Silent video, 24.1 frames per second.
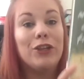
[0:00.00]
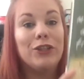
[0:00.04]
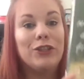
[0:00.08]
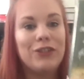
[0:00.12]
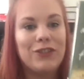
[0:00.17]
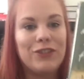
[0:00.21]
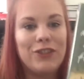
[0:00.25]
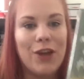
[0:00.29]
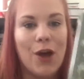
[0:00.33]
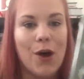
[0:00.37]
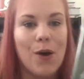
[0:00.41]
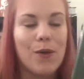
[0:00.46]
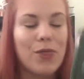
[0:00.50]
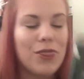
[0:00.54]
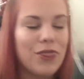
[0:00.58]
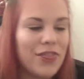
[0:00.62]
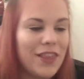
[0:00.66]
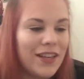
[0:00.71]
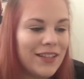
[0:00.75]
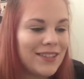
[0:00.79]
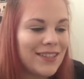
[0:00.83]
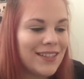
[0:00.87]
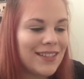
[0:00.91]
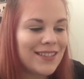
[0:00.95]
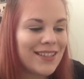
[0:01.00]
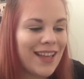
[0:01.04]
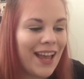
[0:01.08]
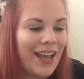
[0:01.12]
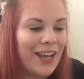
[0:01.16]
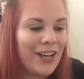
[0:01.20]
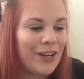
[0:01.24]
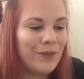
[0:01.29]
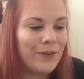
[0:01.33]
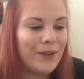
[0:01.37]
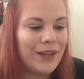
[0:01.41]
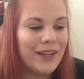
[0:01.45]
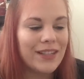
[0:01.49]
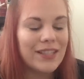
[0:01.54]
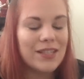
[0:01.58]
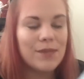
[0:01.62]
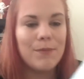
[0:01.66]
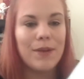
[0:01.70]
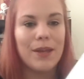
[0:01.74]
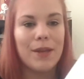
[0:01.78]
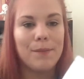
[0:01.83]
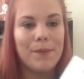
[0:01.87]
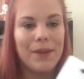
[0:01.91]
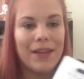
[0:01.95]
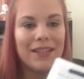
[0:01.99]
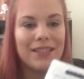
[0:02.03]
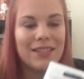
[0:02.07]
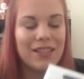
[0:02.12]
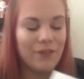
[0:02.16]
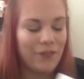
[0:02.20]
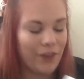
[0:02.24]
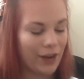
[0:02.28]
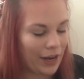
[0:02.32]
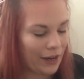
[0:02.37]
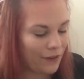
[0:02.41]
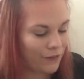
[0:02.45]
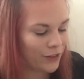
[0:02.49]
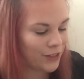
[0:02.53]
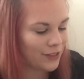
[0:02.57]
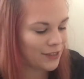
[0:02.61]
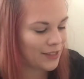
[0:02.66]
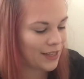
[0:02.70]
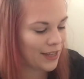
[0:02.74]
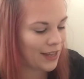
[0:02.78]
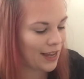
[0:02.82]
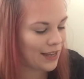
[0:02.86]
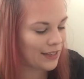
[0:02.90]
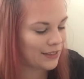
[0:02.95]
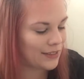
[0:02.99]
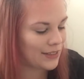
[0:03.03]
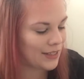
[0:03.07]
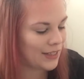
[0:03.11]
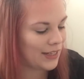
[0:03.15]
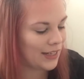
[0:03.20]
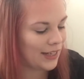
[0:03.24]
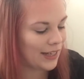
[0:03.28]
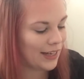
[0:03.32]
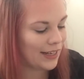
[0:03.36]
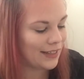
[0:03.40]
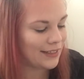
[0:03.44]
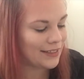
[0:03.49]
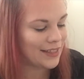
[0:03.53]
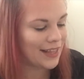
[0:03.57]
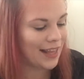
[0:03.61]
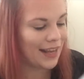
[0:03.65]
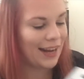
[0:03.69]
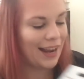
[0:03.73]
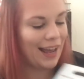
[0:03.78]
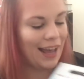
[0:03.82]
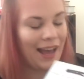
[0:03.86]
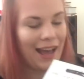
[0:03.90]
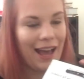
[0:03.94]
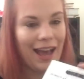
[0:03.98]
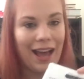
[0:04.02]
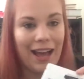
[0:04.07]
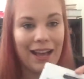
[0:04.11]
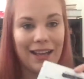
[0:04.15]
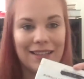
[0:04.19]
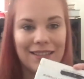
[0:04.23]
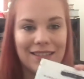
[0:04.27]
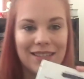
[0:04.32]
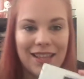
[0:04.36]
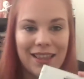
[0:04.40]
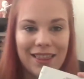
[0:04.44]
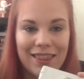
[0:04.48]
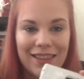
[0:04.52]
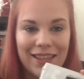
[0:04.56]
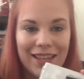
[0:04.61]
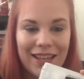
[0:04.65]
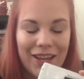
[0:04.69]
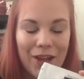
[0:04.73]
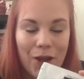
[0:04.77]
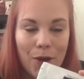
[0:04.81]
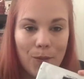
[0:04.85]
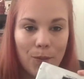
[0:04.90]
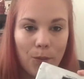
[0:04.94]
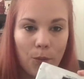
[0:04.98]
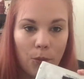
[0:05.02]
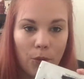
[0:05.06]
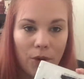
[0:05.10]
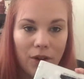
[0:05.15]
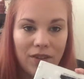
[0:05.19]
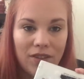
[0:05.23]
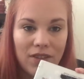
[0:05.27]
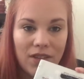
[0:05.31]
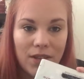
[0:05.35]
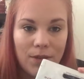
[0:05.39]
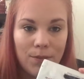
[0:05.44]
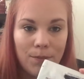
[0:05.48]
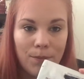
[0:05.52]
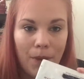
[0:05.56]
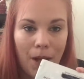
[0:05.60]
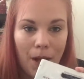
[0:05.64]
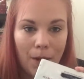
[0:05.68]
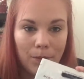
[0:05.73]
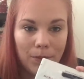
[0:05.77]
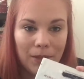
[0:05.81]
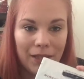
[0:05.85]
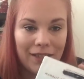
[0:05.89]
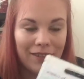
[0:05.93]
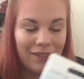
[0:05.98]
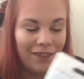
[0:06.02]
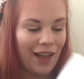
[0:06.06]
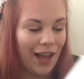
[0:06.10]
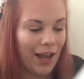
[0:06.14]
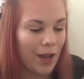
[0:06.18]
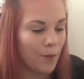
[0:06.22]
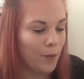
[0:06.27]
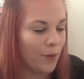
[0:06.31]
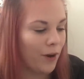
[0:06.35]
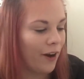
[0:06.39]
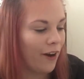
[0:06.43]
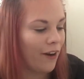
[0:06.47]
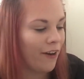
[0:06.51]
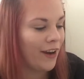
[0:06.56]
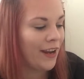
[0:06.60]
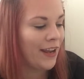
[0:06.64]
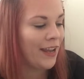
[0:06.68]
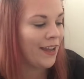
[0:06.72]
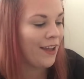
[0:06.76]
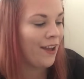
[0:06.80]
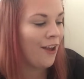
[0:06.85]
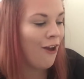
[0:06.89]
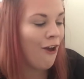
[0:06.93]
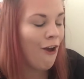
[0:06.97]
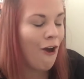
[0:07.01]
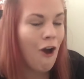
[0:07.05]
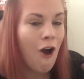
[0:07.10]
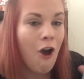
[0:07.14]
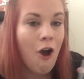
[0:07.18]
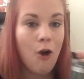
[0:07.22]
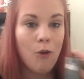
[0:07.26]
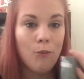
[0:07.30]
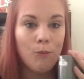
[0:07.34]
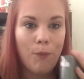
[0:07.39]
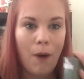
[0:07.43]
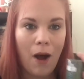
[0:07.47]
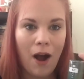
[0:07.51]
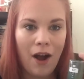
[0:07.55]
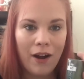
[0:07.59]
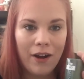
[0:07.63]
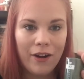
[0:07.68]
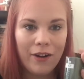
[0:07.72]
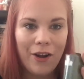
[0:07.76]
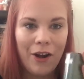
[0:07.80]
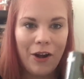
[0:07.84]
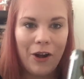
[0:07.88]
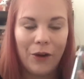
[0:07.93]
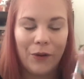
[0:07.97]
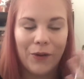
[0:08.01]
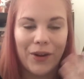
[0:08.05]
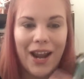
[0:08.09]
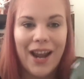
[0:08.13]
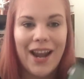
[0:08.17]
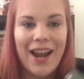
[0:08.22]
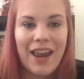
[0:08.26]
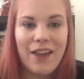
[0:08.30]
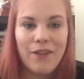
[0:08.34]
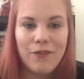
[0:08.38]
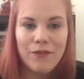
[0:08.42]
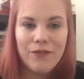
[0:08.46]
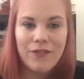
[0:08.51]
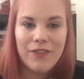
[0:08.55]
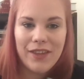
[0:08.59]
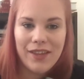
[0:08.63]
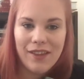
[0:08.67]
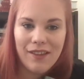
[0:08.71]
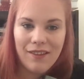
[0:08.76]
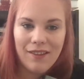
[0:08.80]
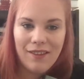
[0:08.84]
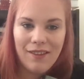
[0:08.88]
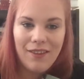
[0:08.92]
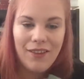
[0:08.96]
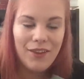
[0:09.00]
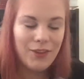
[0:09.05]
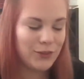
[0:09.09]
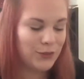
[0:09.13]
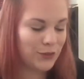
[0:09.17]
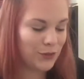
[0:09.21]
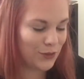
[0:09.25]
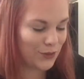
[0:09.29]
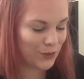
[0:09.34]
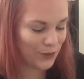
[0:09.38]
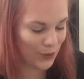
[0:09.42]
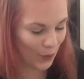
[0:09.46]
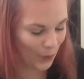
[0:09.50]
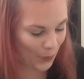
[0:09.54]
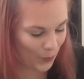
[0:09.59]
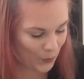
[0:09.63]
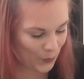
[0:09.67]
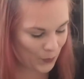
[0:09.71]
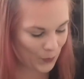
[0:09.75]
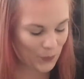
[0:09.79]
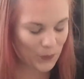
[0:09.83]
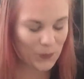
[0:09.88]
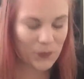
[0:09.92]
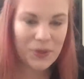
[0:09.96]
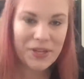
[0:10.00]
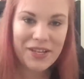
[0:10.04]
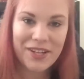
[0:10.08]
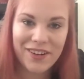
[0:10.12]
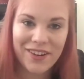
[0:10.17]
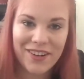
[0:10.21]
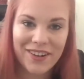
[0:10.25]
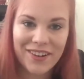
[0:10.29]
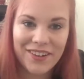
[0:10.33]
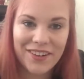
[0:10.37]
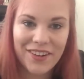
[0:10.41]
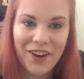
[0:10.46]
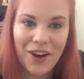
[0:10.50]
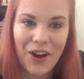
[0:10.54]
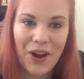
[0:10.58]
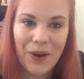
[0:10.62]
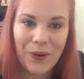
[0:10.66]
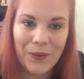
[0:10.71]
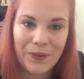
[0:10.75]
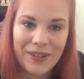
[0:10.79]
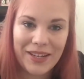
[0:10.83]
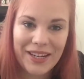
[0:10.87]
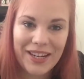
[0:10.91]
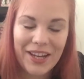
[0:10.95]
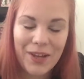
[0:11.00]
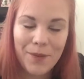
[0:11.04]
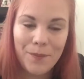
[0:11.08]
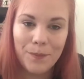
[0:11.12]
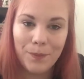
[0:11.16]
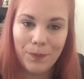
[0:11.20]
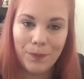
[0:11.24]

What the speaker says: So this is kind of weird to me because the very first thing I see is that it has the Brooklyn Public Library barcode, and I feel so weird owning a